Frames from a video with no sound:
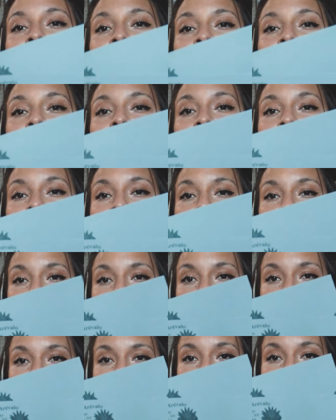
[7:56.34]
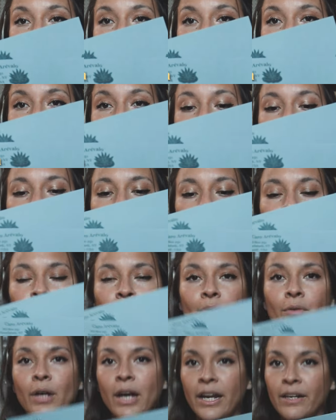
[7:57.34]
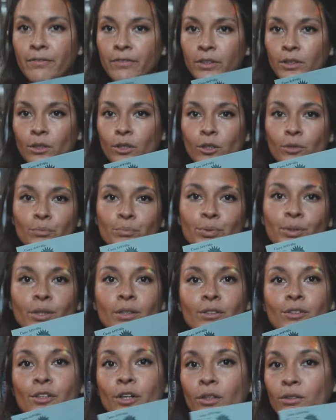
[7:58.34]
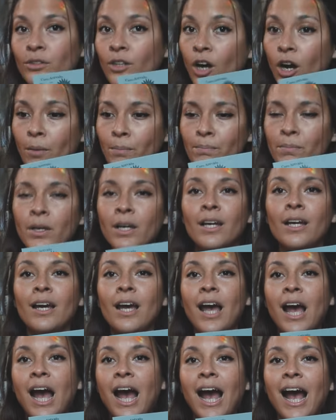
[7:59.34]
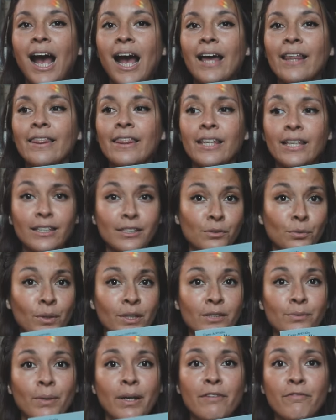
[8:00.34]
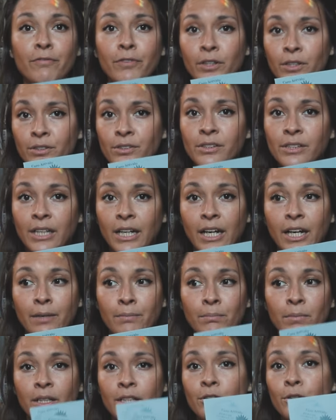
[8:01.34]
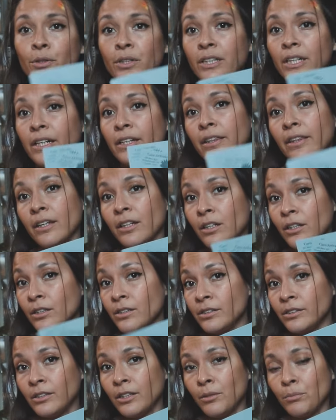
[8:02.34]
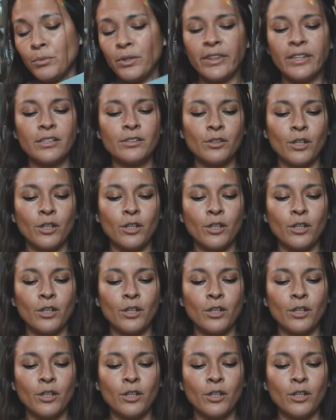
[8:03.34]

these envelopes through envelope.com. This was my first time doing anything custom with this